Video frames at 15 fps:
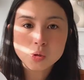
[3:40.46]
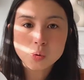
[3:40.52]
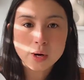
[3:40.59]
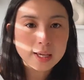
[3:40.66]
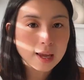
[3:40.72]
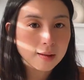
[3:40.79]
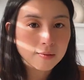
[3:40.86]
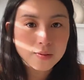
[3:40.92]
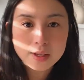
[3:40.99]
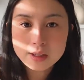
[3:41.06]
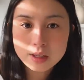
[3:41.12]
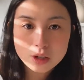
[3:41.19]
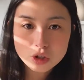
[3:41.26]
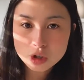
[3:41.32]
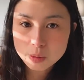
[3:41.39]
do I get
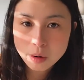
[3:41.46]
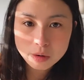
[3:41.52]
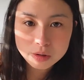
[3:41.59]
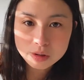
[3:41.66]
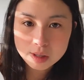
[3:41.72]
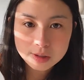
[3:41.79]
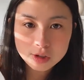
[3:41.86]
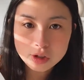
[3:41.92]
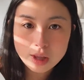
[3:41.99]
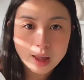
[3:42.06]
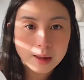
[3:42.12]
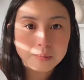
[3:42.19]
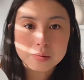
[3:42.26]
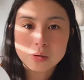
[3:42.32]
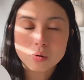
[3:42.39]
vintage postage
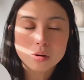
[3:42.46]
stamps?